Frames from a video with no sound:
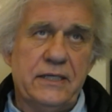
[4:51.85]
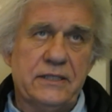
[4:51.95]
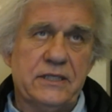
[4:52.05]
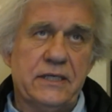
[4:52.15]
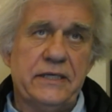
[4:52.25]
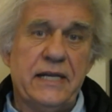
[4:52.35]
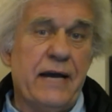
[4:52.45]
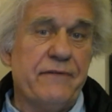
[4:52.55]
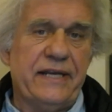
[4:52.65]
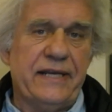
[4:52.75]
It's an
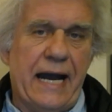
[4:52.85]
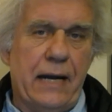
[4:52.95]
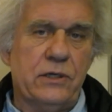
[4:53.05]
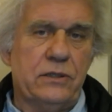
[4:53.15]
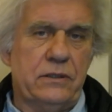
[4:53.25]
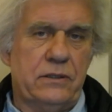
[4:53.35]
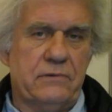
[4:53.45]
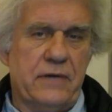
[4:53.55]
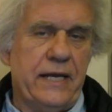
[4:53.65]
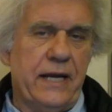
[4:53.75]
11 hour
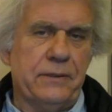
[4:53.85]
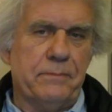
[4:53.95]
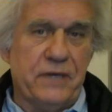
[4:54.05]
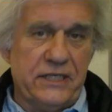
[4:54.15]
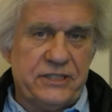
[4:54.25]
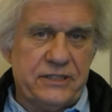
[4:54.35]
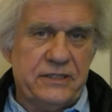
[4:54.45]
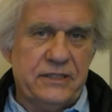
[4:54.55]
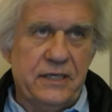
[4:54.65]
ride on the bus,